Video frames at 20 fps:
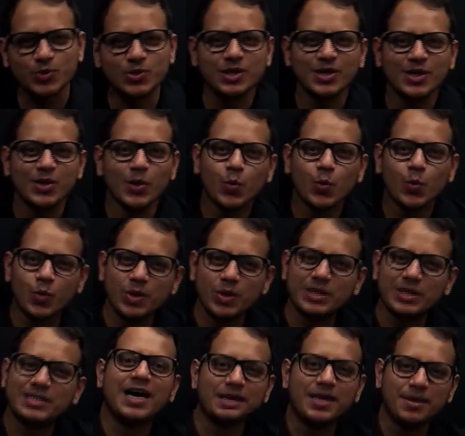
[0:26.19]
which are
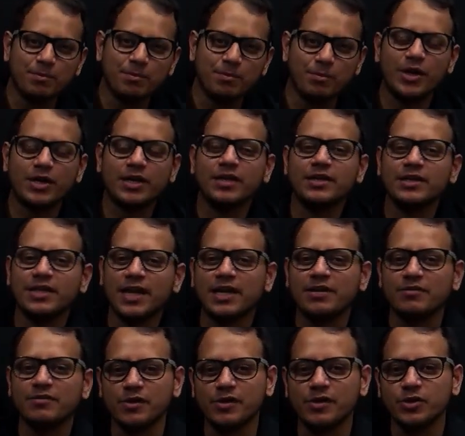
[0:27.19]
important, that we'll
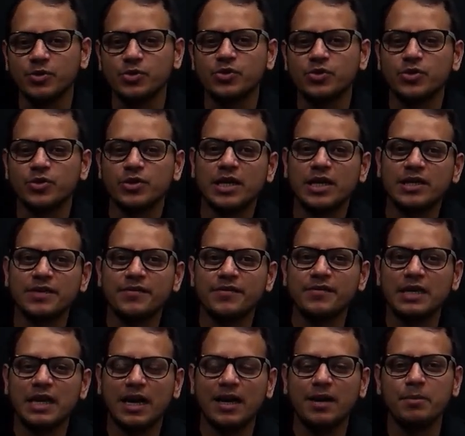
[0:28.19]
do, so that they will
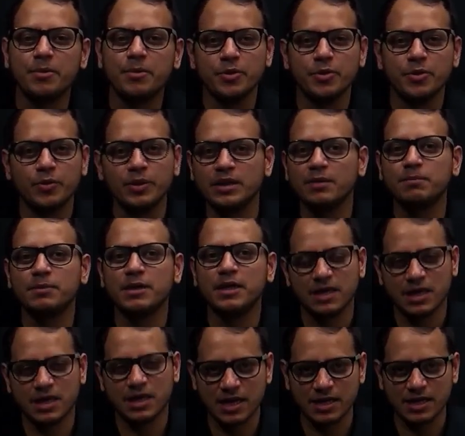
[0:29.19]
help you in the
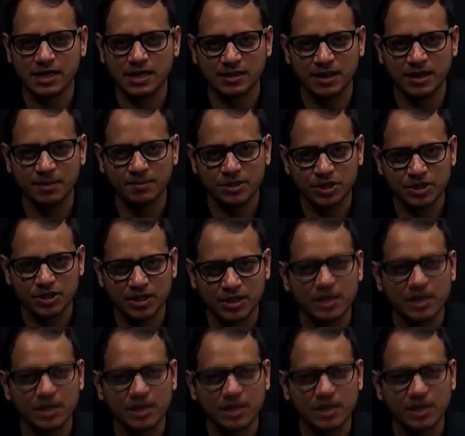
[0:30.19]
preliminary examination.